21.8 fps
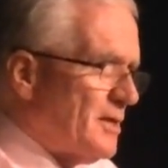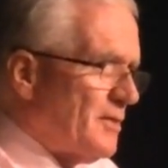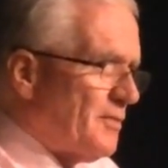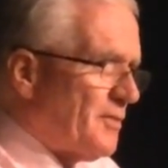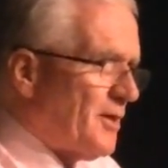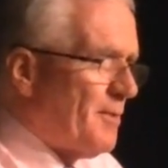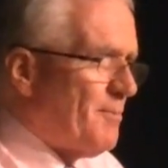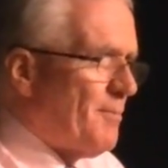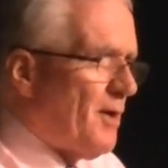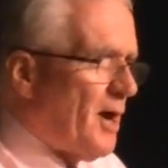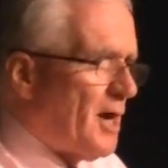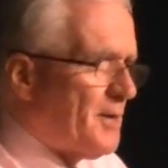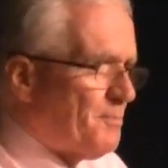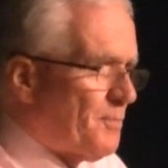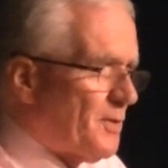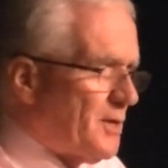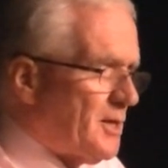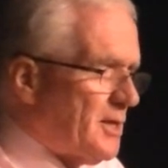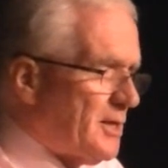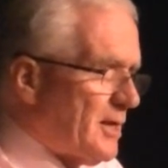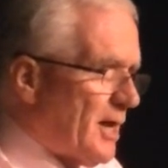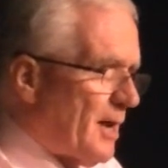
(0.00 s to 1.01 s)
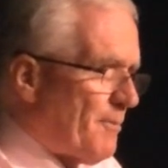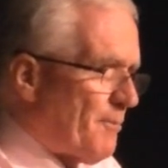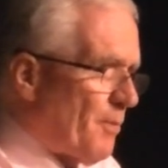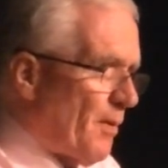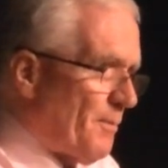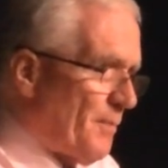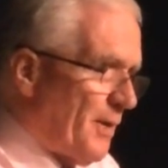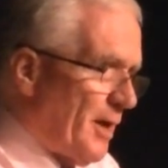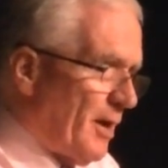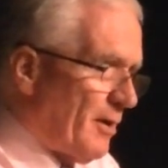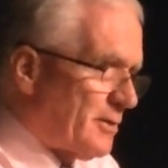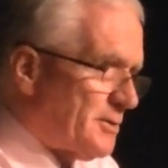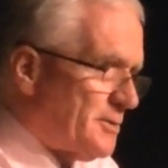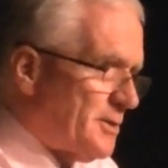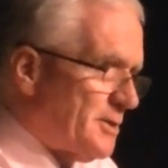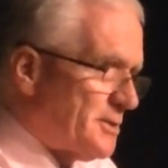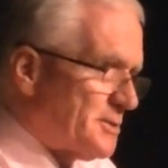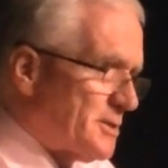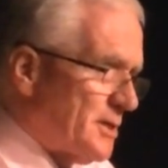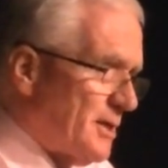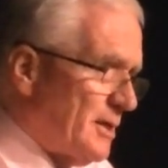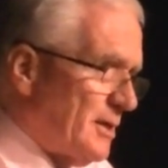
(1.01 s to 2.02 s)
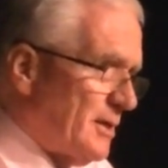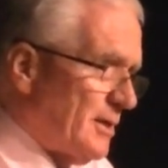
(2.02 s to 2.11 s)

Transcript: There might be a preparedness